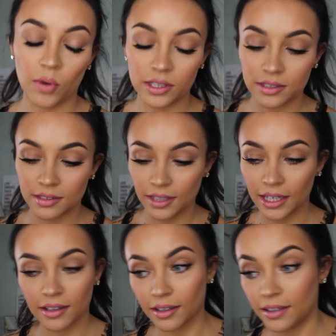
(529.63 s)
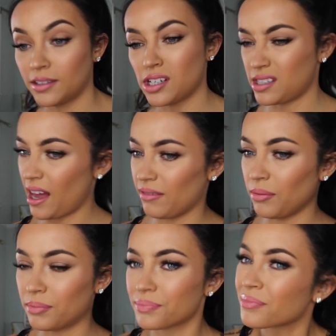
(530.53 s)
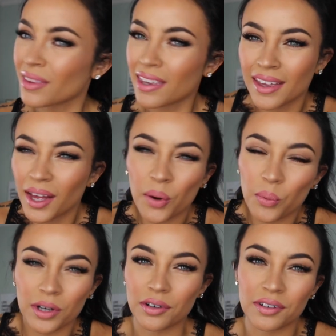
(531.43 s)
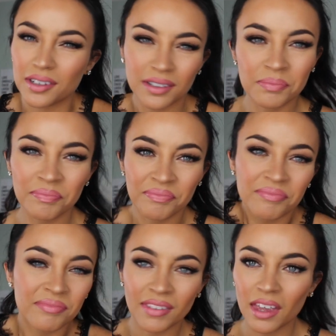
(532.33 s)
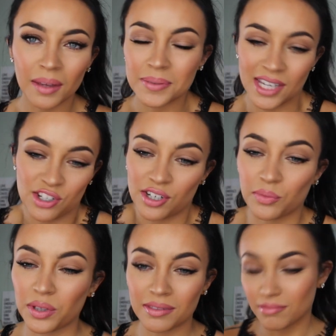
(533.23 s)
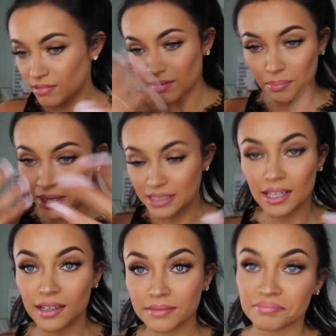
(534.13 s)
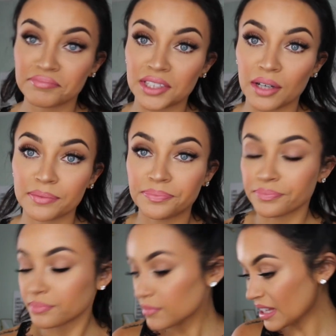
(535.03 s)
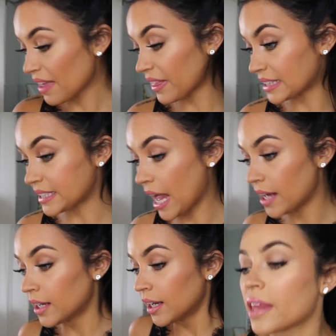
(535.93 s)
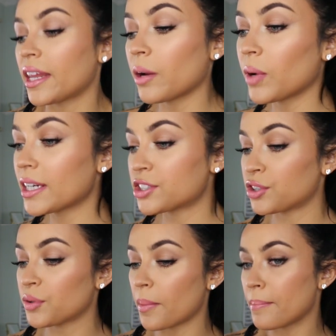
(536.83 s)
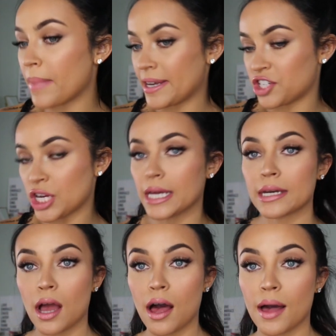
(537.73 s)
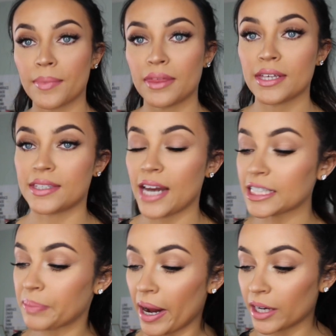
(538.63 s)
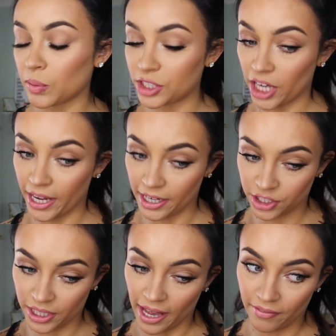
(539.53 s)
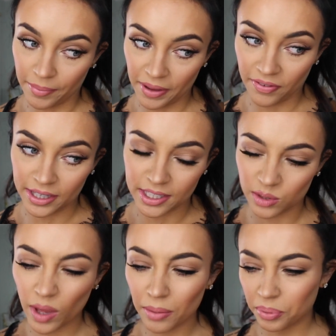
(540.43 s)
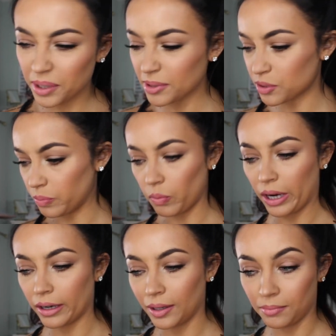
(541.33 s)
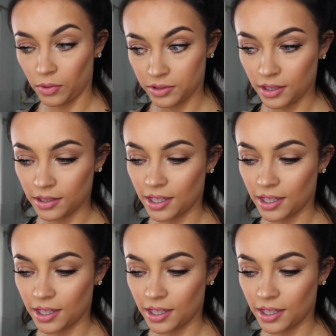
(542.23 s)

once like just have a weird obsession with mixing so that's that. Then I wanted to mention um, this next product, which I actually have on my face as well. I'm pretty much wearing most of these